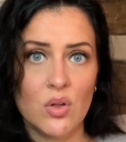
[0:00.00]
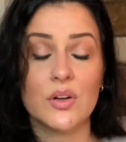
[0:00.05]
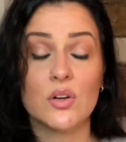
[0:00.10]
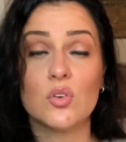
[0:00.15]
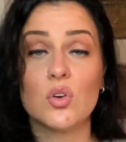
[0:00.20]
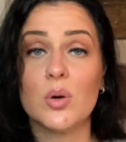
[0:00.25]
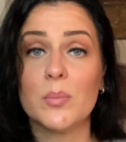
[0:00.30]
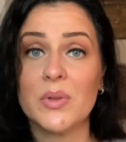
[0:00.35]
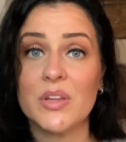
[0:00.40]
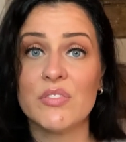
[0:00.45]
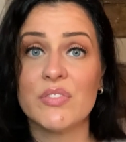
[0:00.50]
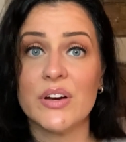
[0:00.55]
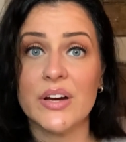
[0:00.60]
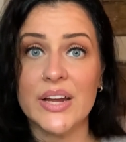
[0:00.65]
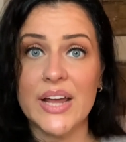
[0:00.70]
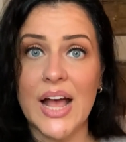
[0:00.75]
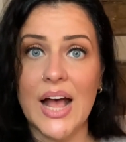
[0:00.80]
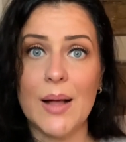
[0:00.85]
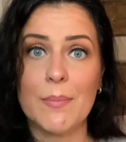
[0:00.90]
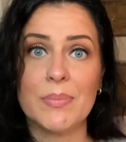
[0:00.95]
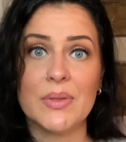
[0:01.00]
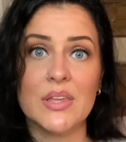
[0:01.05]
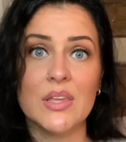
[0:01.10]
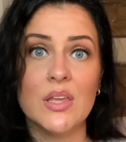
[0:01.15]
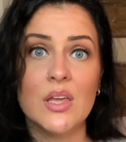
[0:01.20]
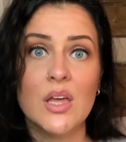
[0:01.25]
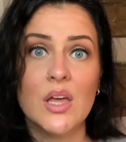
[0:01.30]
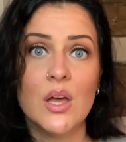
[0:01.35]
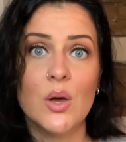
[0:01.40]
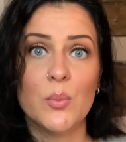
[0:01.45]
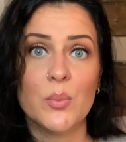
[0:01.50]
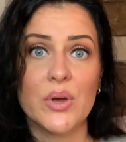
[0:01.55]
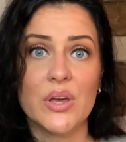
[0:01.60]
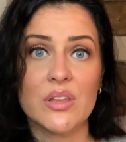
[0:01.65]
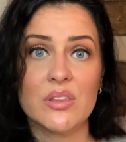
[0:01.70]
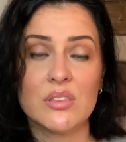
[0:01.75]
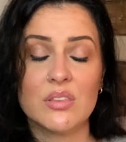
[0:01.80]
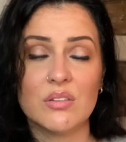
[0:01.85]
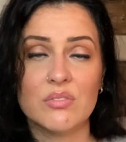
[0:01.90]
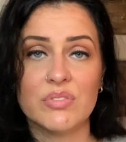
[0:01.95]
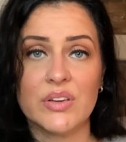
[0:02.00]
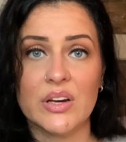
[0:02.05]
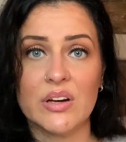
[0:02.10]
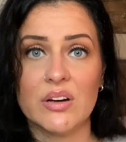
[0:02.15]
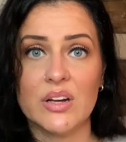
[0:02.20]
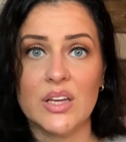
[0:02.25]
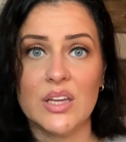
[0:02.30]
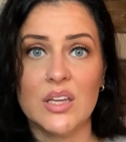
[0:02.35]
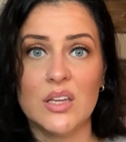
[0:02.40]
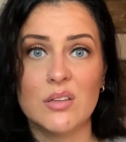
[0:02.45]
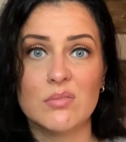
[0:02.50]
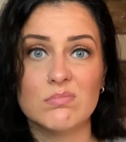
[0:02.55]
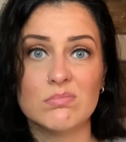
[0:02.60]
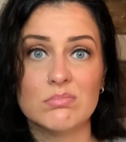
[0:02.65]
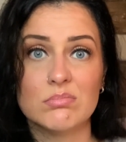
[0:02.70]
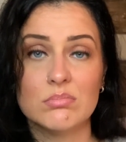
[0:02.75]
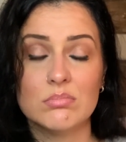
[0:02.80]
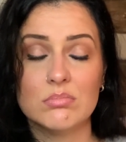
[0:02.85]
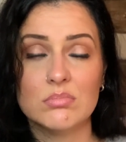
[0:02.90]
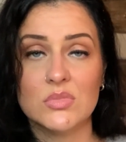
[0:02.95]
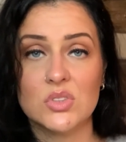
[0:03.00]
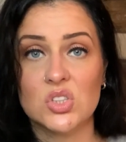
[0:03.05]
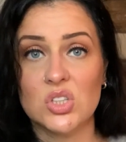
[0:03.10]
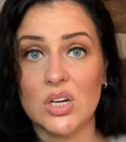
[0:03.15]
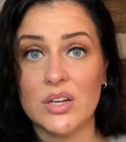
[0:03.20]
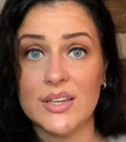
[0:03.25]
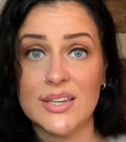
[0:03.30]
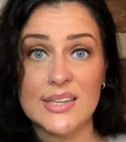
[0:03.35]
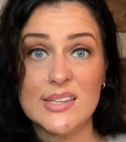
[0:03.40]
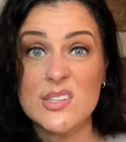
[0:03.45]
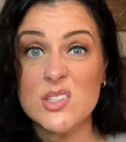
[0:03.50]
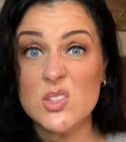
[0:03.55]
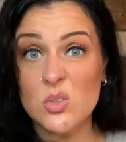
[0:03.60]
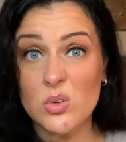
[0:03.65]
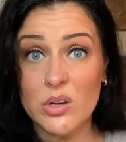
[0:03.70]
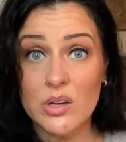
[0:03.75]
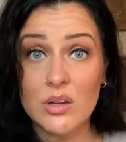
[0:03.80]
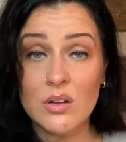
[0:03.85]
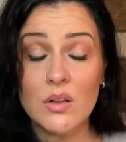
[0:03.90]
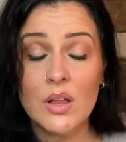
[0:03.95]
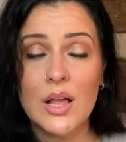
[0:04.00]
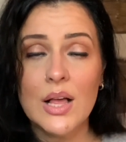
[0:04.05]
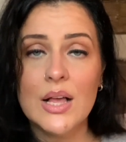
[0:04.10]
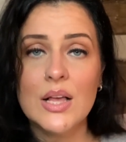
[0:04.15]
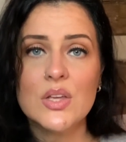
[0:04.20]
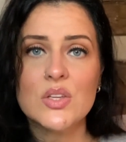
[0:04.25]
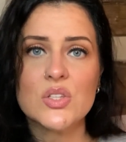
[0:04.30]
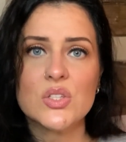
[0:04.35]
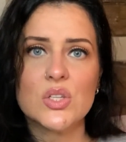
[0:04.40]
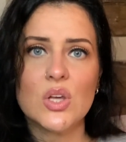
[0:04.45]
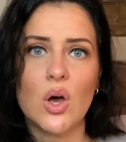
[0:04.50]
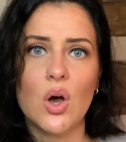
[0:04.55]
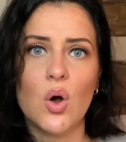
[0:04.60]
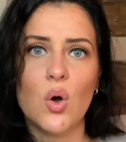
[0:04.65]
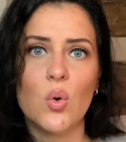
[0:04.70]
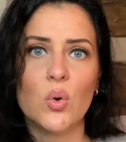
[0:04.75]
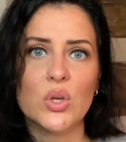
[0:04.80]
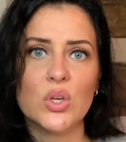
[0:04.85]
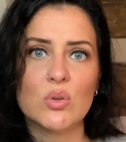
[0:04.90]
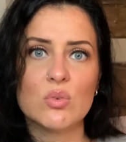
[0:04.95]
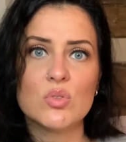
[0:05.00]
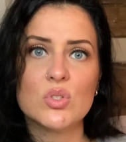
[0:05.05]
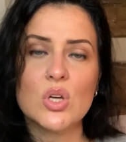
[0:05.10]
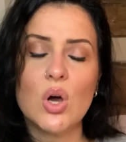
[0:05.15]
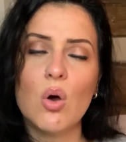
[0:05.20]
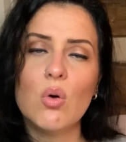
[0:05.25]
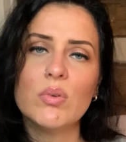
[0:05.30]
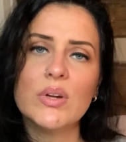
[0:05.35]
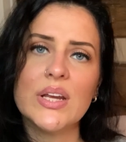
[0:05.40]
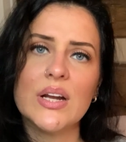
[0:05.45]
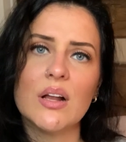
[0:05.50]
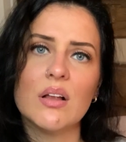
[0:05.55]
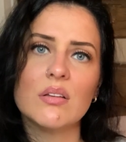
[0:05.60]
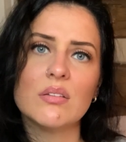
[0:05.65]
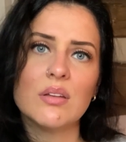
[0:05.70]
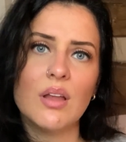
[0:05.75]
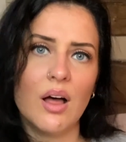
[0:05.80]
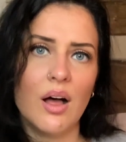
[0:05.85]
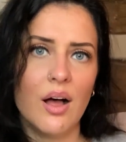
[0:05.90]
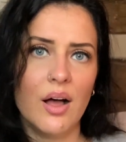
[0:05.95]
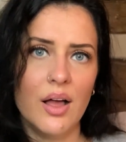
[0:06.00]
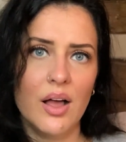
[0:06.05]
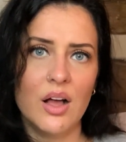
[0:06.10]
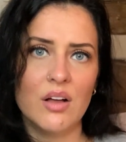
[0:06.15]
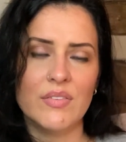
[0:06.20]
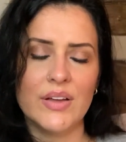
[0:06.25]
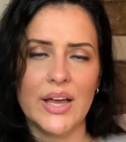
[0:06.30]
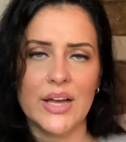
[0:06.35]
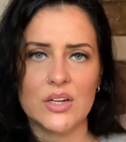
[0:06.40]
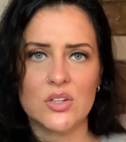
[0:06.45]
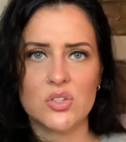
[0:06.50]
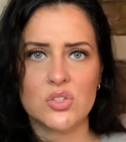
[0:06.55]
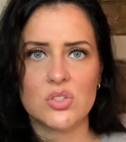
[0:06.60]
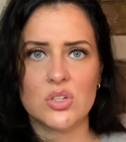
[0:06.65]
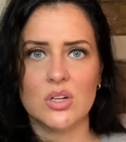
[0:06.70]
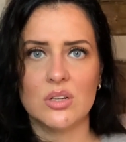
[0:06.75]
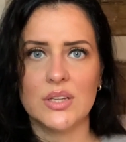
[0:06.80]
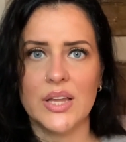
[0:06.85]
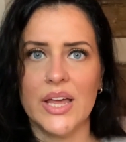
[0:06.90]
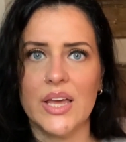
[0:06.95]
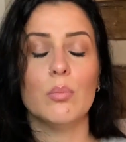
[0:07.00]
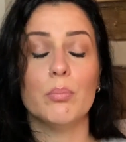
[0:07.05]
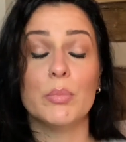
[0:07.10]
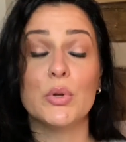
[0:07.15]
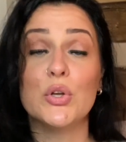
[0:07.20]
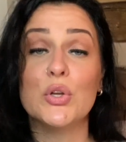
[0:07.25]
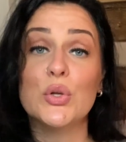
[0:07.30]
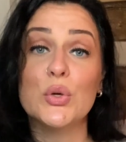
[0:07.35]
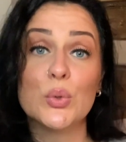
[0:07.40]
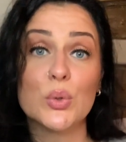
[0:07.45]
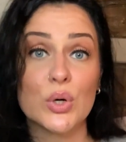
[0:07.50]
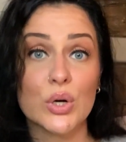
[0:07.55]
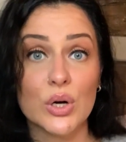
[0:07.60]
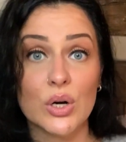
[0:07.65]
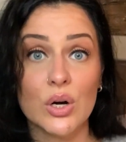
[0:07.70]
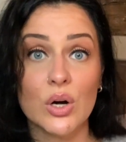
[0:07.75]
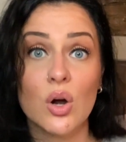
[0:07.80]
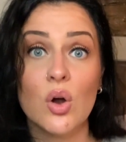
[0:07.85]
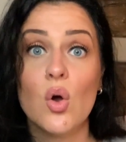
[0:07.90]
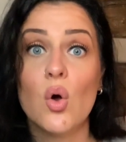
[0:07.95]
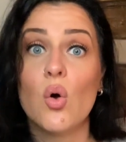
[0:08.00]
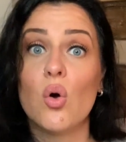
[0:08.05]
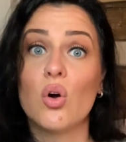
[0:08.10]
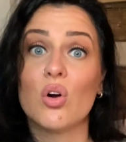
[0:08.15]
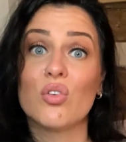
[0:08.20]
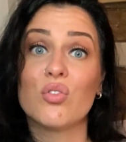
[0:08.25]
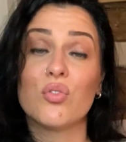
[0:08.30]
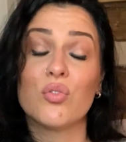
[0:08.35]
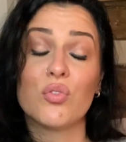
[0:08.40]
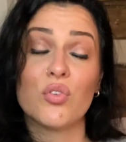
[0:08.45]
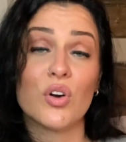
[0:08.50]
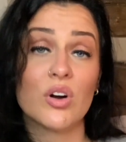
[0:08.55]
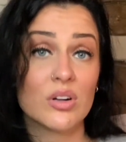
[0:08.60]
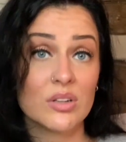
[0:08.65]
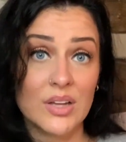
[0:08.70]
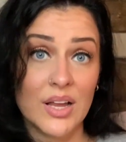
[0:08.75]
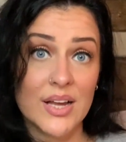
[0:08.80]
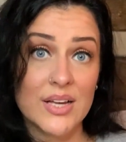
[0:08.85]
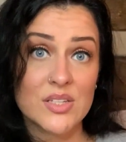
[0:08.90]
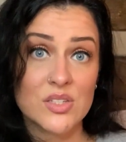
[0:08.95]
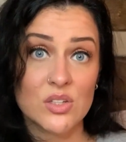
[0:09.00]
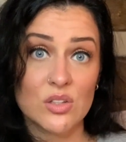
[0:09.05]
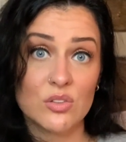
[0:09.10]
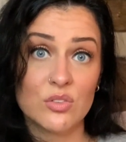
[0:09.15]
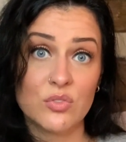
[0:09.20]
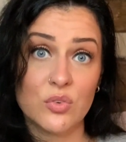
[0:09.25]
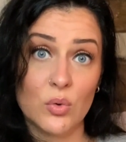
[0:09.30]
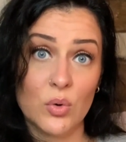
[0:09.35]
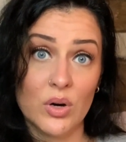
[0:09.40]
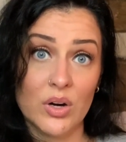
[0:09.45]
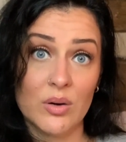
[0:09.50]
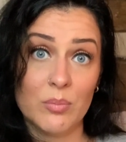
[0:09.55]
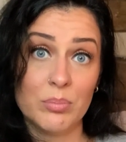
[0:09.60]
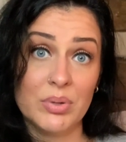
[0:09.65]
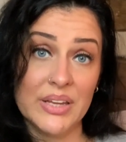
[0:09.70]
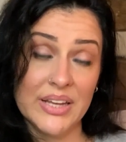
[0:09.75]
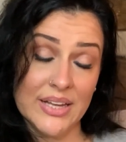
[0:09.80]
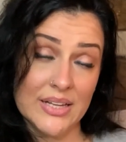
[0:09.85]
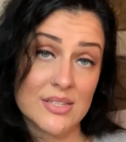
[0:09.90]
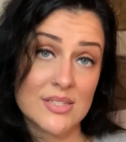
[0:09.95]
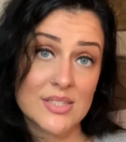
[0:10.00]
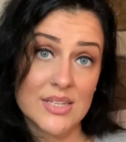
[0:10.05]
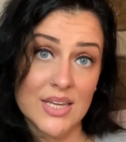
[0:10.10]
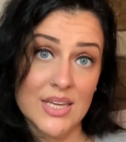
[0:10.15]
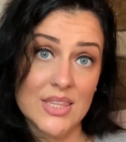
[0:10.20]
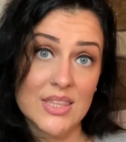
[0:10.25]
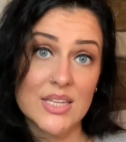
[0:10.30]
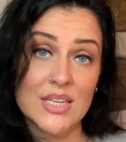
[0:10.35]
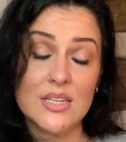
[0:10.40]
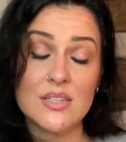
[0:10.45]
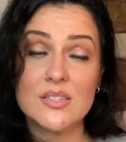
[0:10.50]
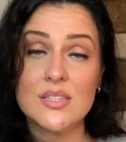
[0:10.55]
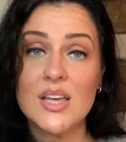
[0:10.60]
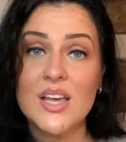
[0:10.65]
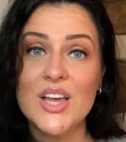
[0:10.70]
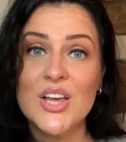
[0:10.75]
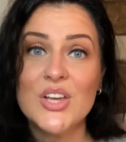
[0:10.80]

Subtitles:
They're normally very happy with very junky soil, so you don't need a lot of extra like manure or fertilizer for plants like these.